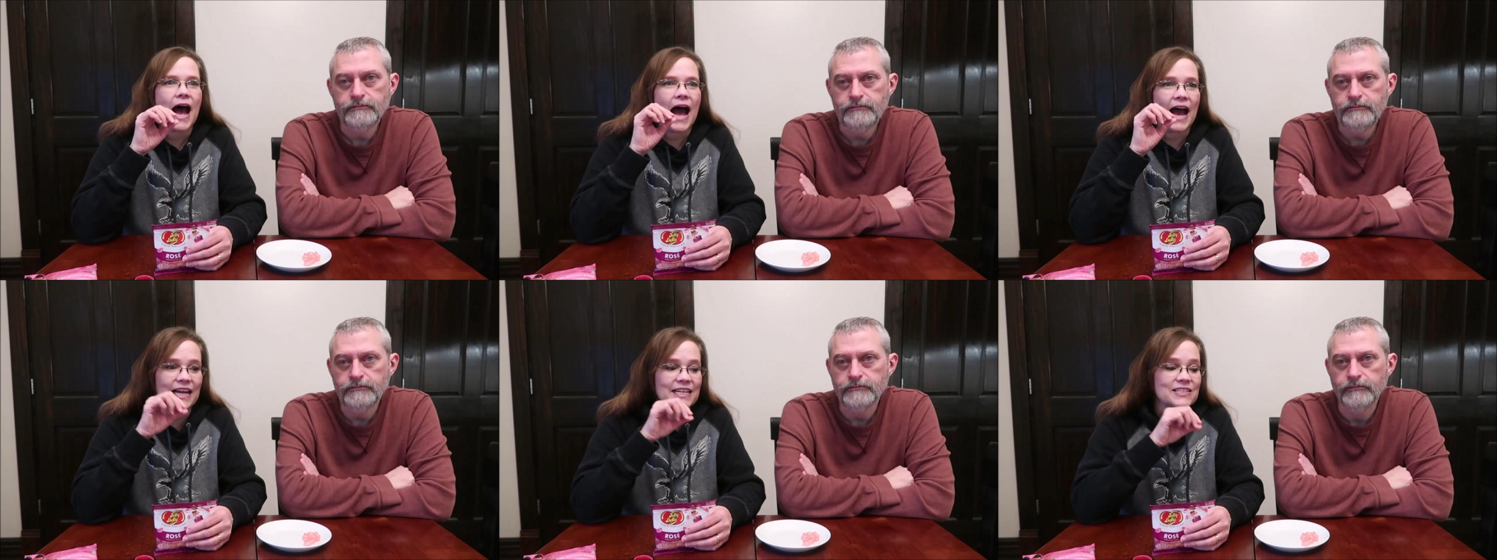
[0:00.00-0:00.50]

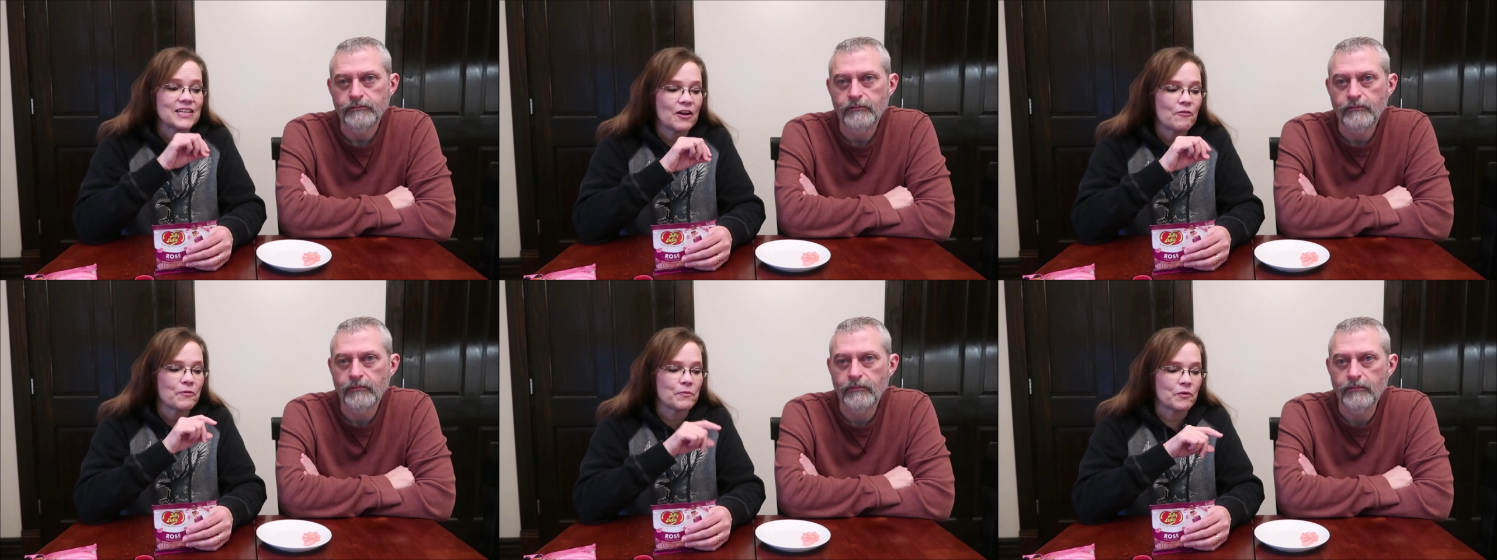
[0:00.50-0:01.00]
Speaker 1: I can
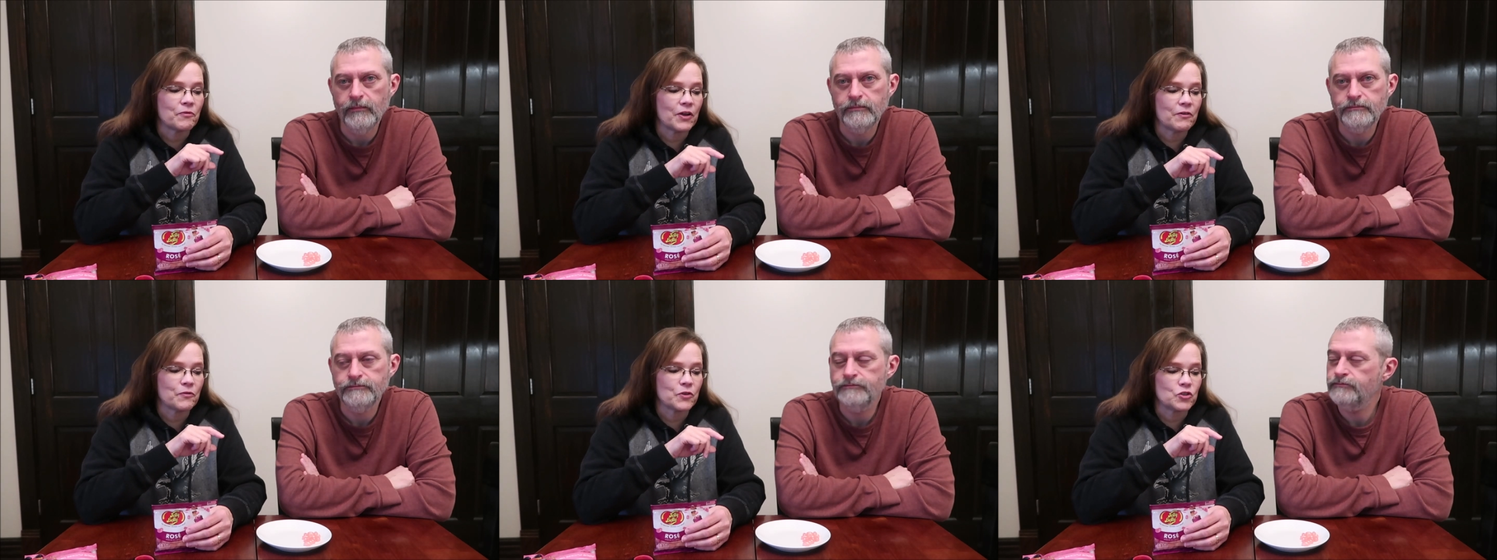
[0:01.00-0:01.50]
tell from the
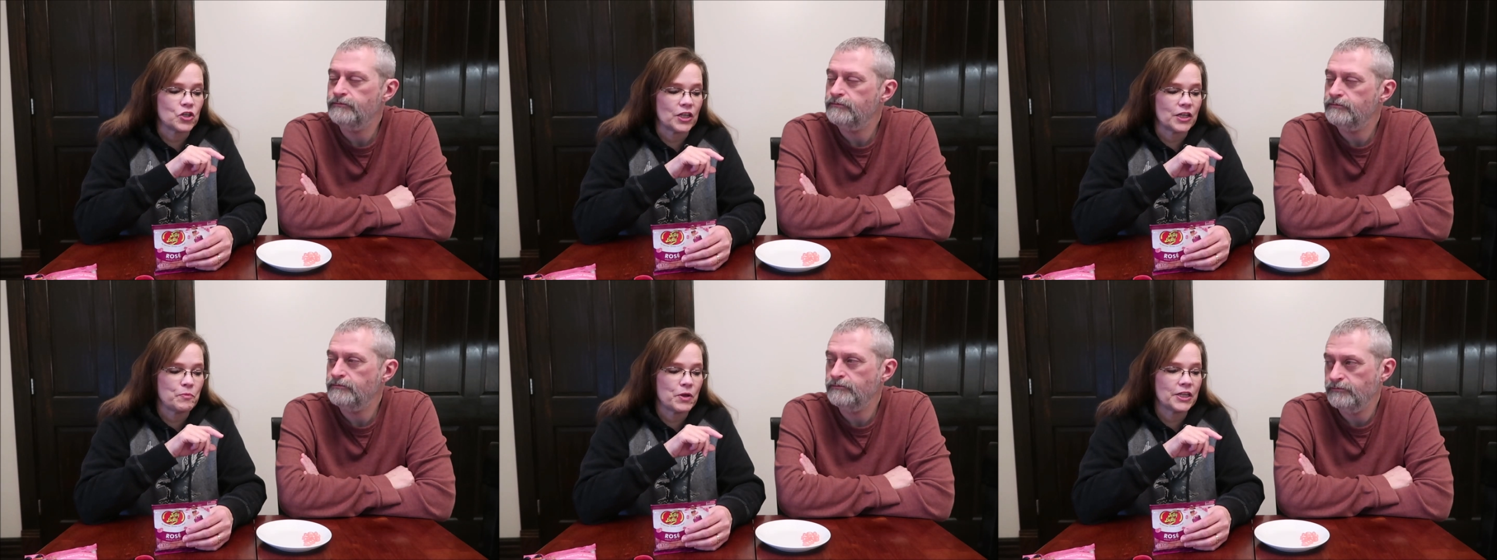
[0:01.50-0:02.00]
flavor of the
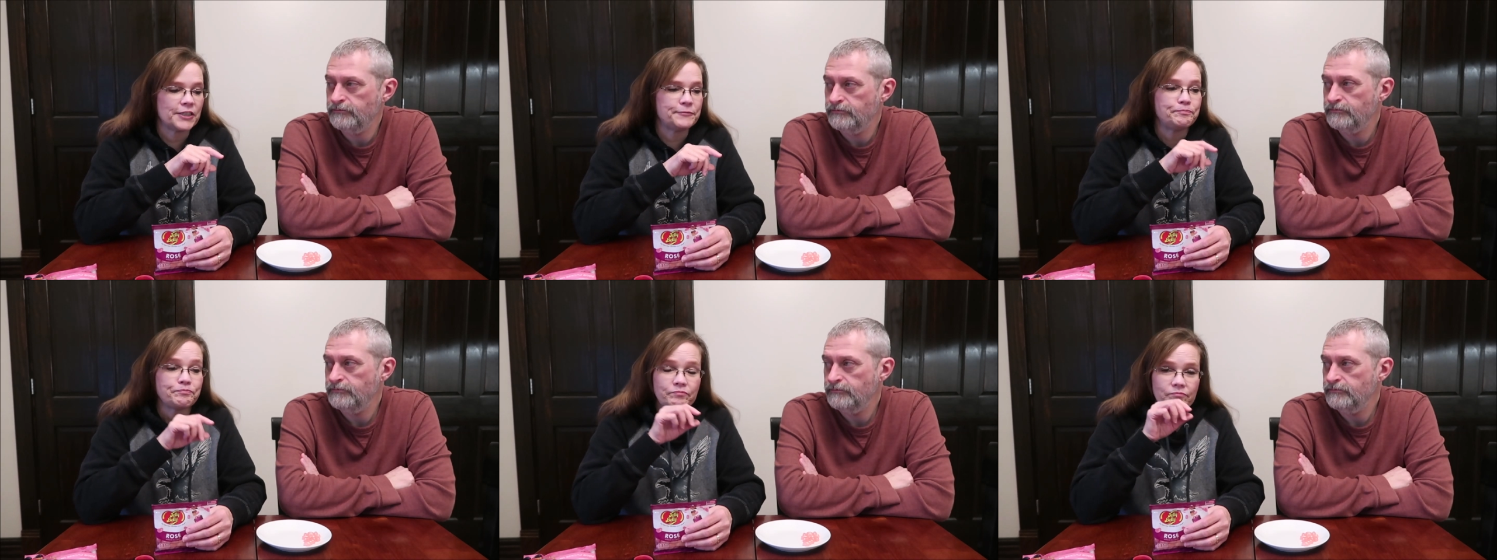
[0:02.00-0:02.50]
Jelly
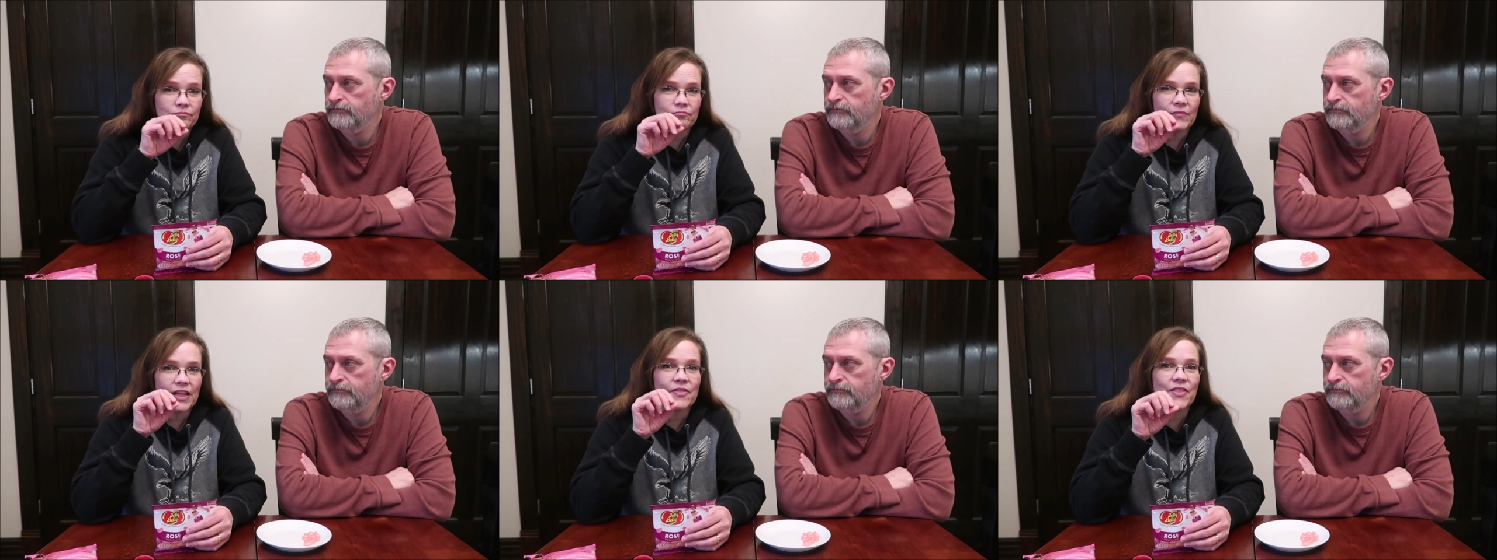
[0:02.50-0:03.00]
Belly,
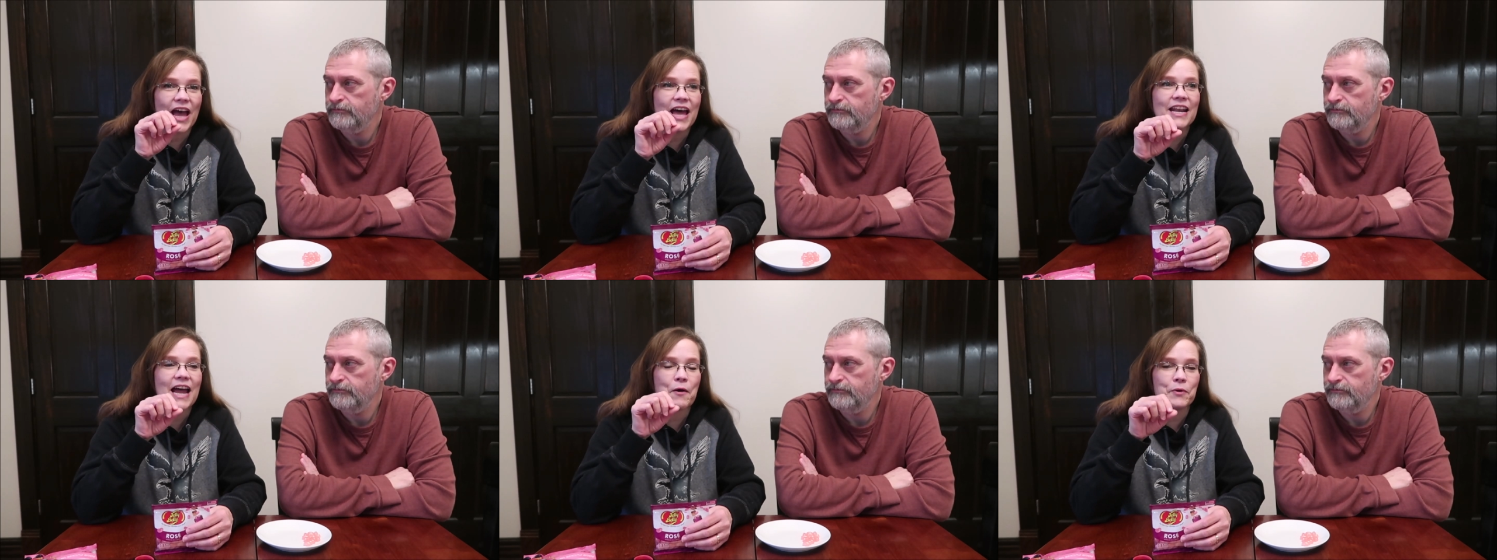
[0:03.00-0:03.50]

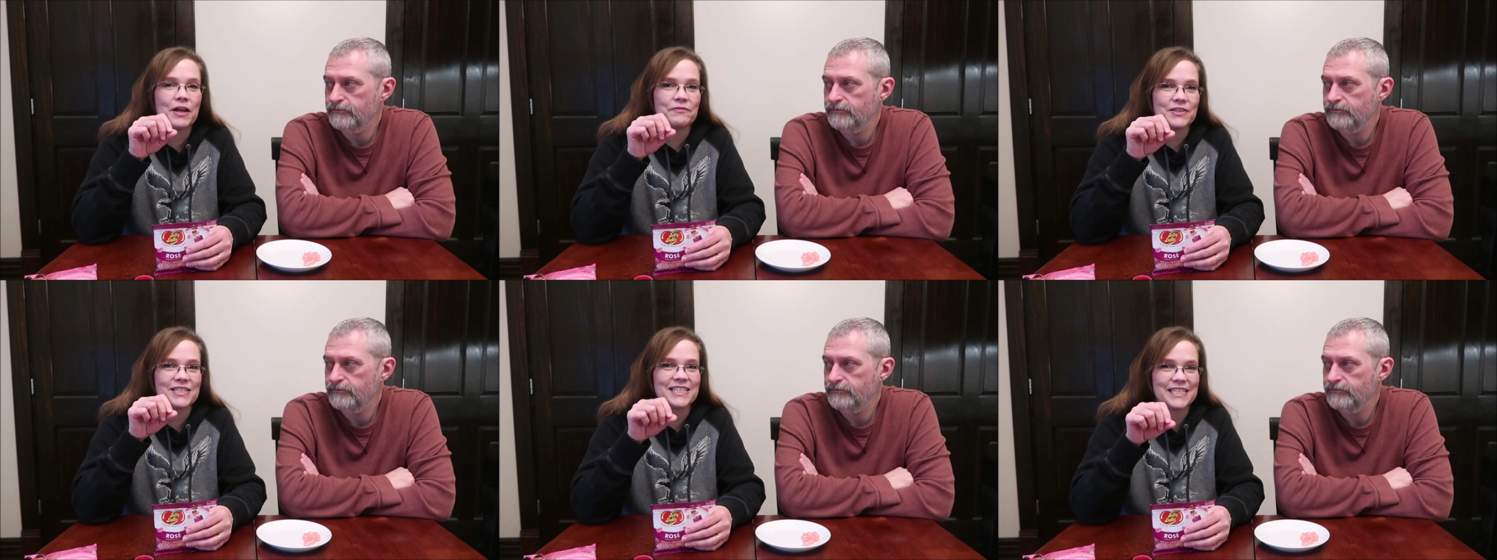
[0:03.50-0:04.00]
that I would have
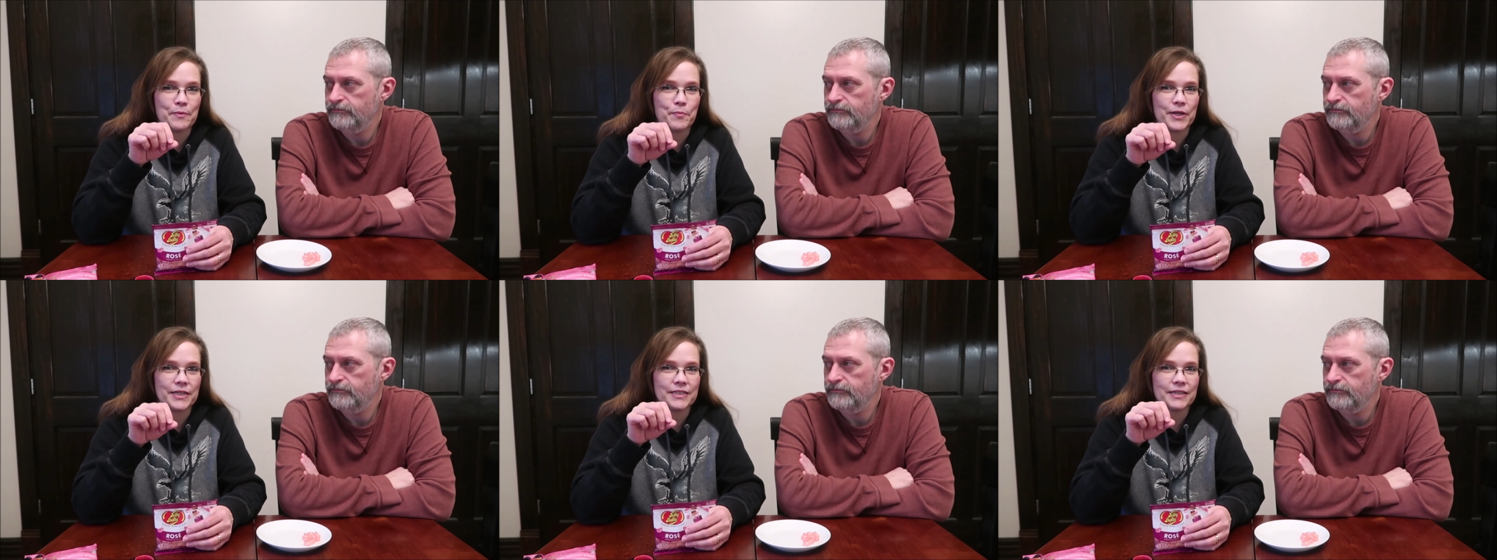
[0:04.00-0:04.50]
to sip
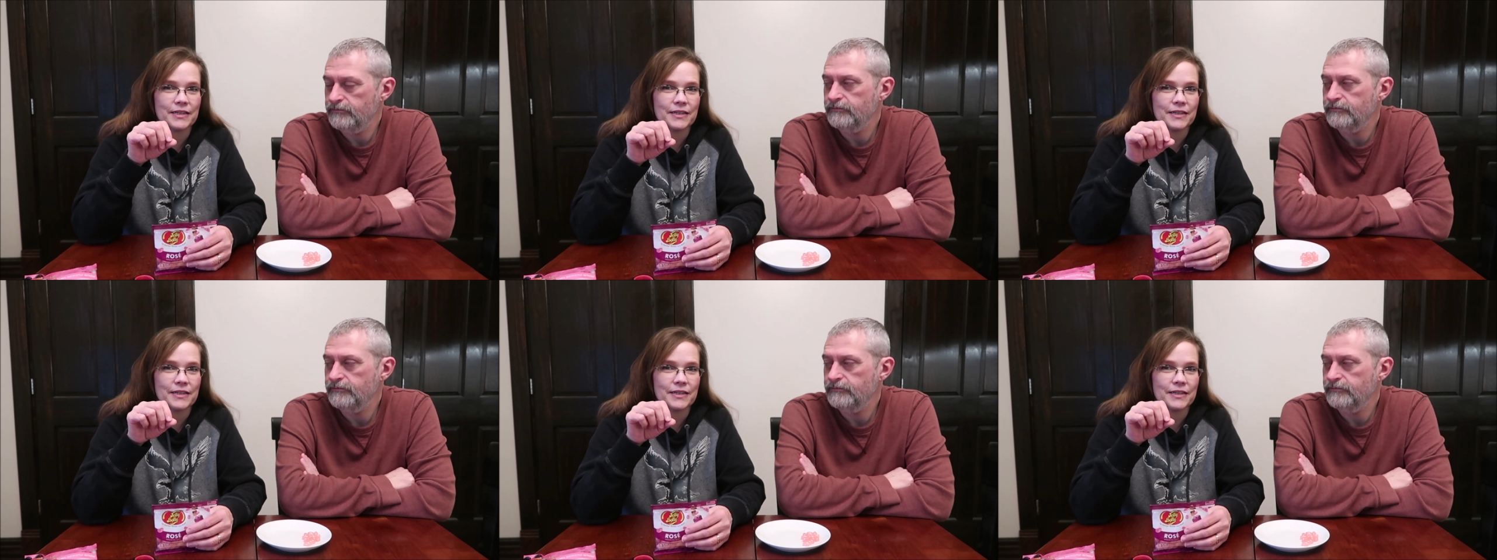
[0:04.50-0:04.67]
it